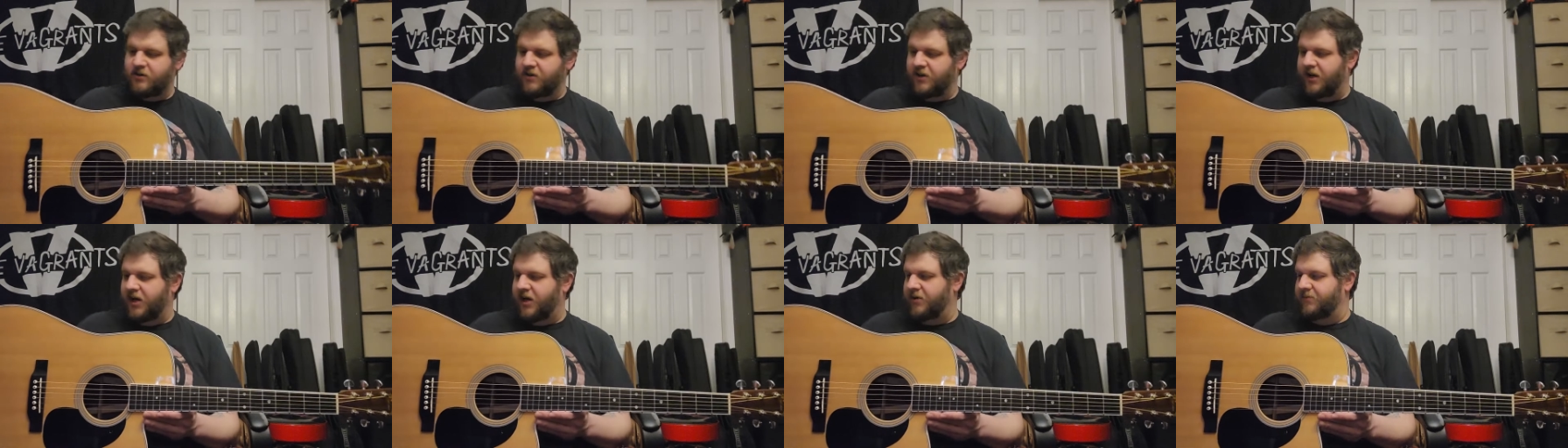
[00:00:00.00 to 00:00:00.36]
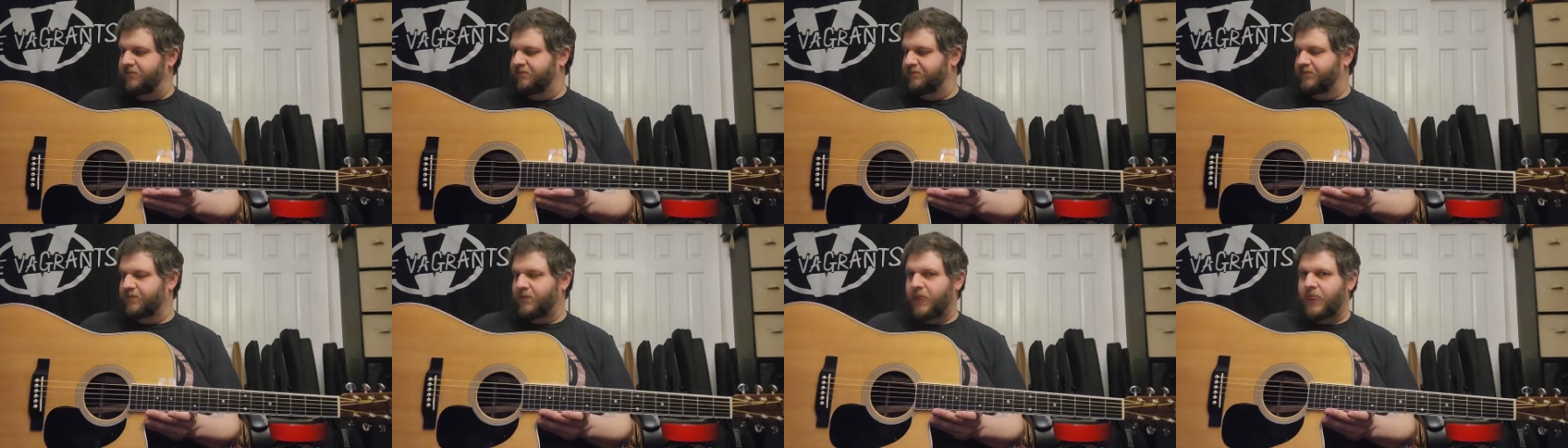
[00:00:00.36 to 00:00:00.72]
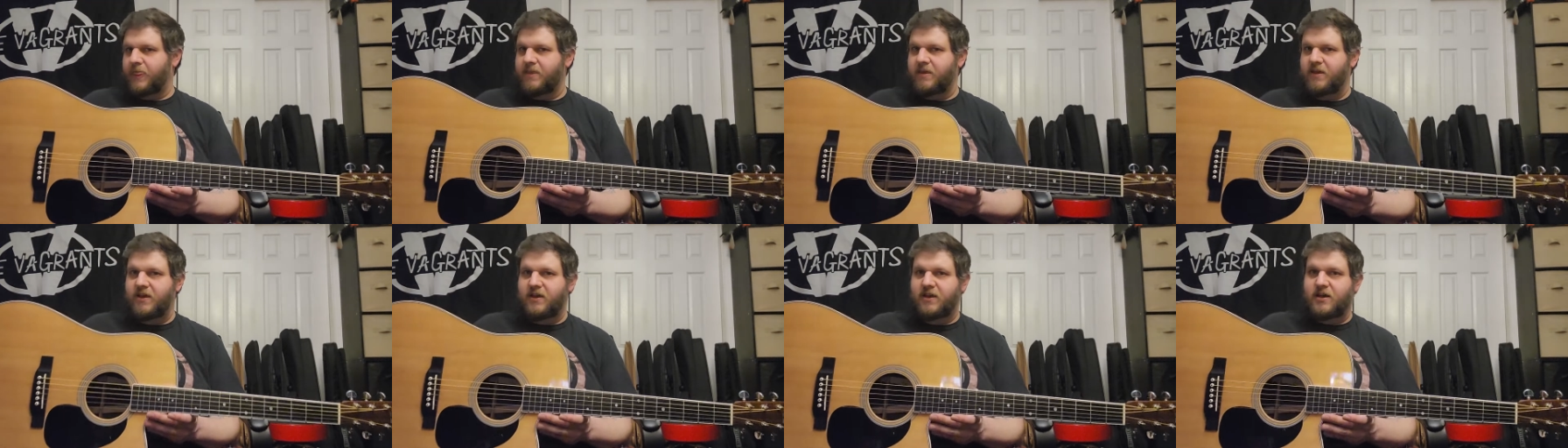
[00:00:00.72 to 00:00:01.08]
Um,
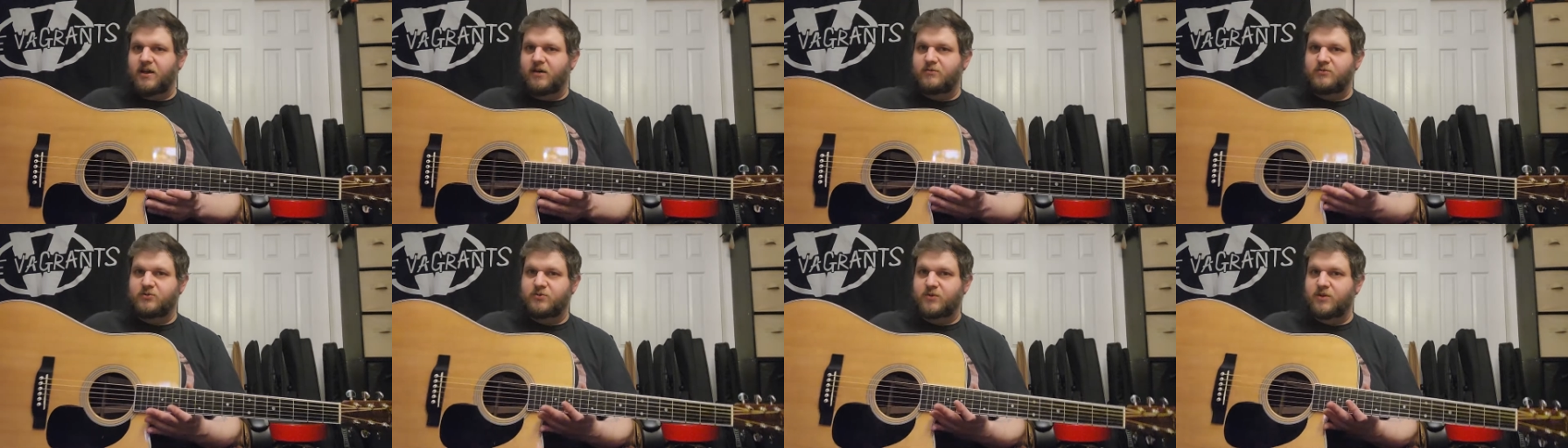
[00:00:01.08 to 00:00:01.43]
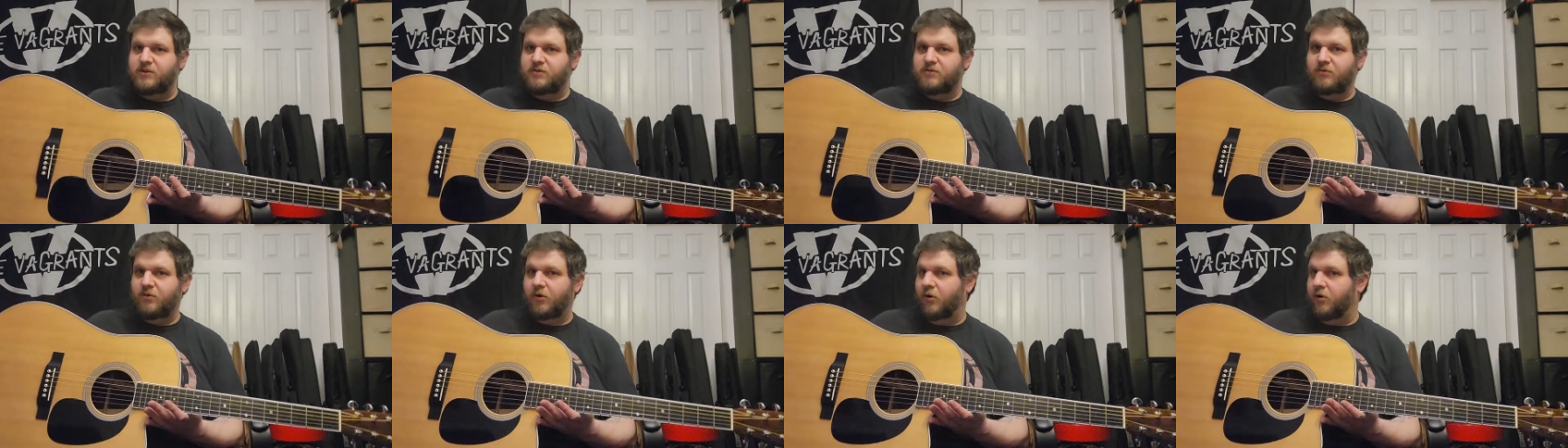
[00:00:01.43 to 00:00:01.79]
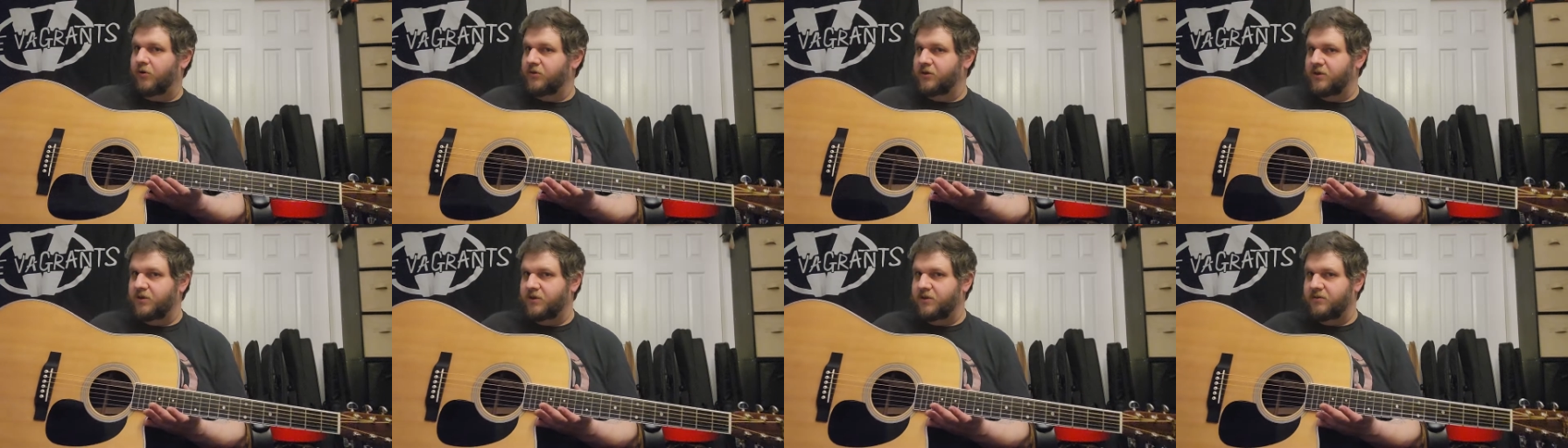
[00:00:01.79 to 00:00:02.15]
it comes with
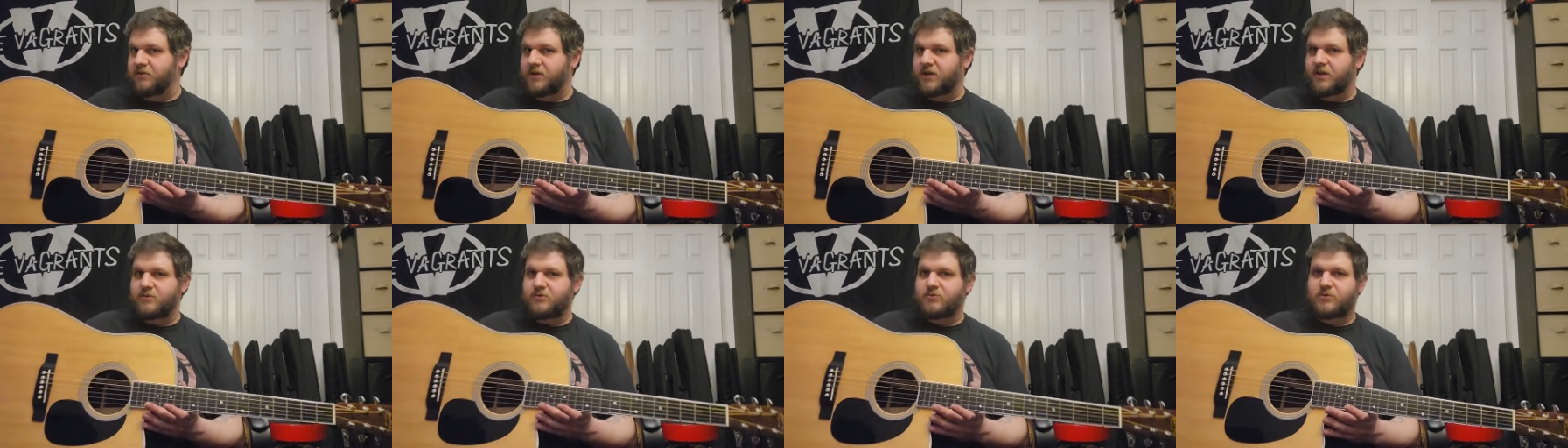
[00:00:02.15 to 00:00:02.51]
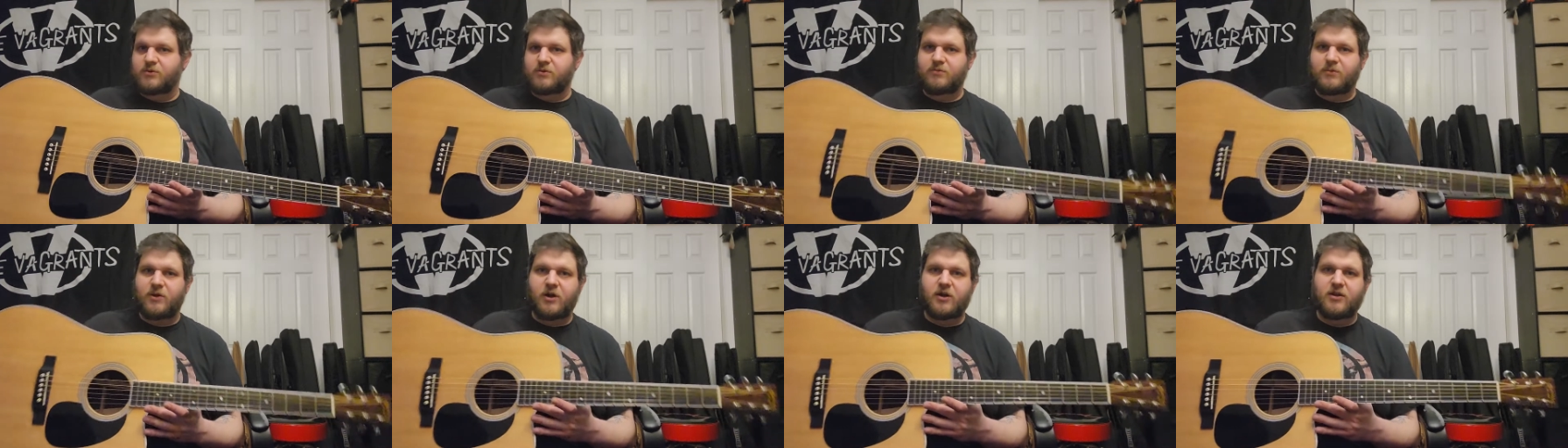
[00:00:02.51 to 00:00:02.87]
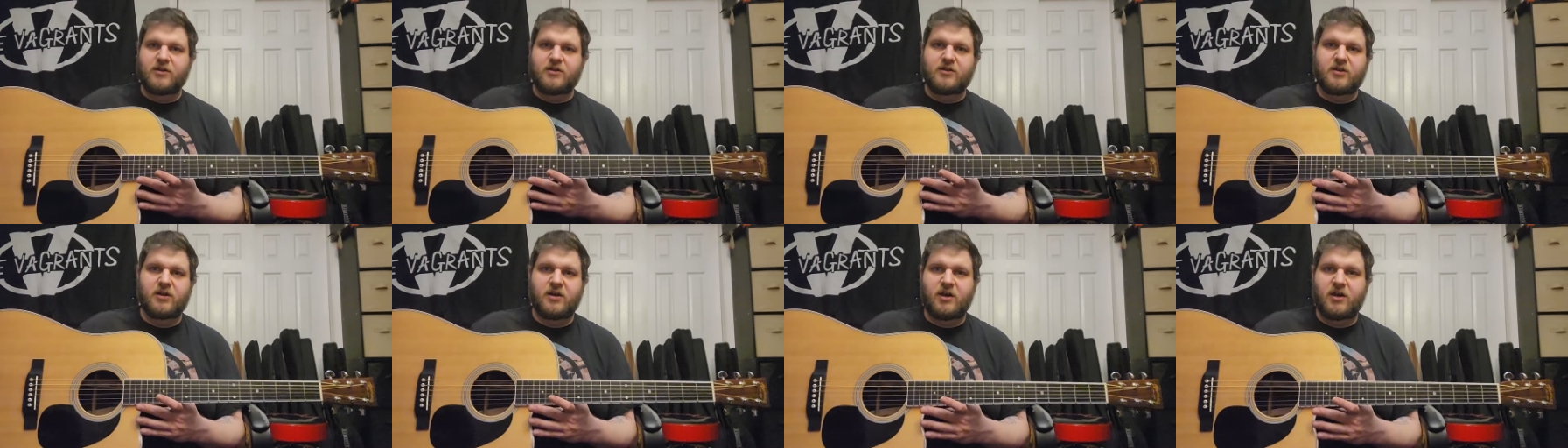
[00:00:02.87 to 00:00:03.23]
all the it comes with the
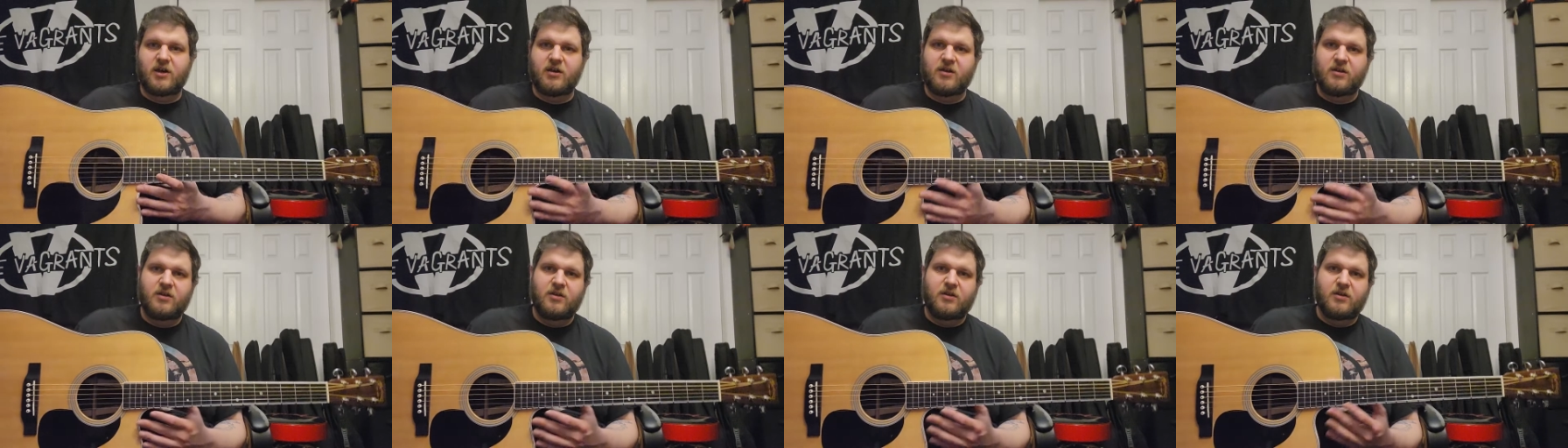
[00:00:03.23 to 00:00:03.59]
Martin uh,